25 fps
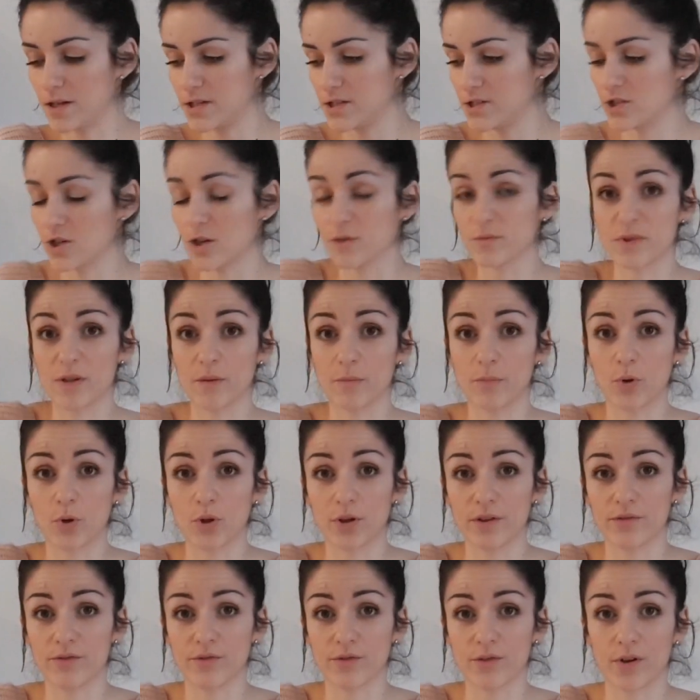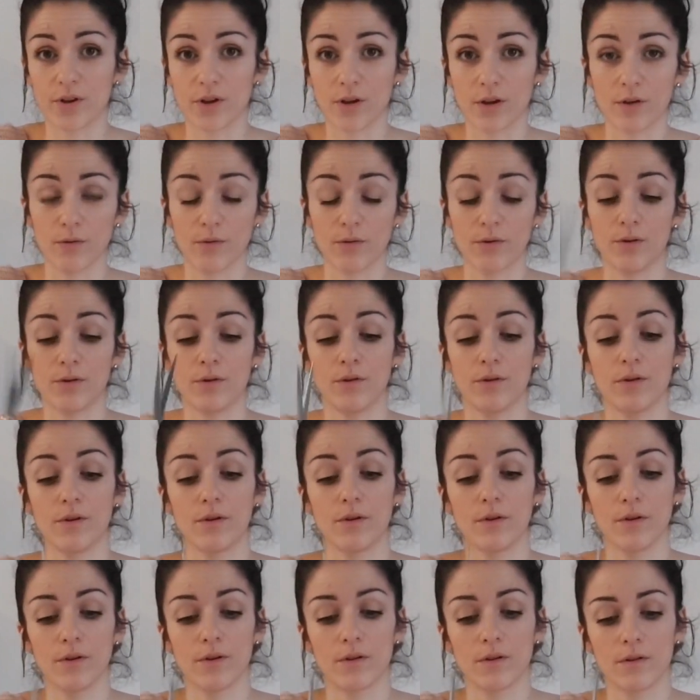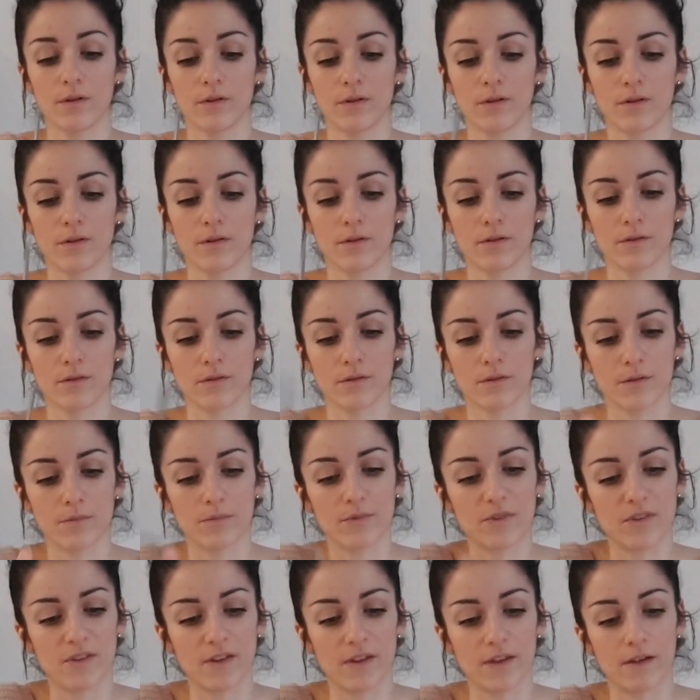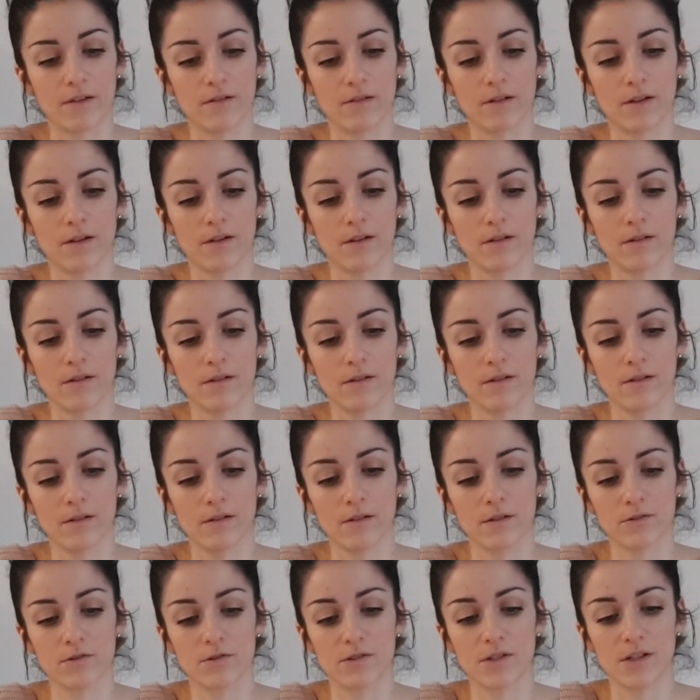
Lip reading: And it stops it pulling through the material.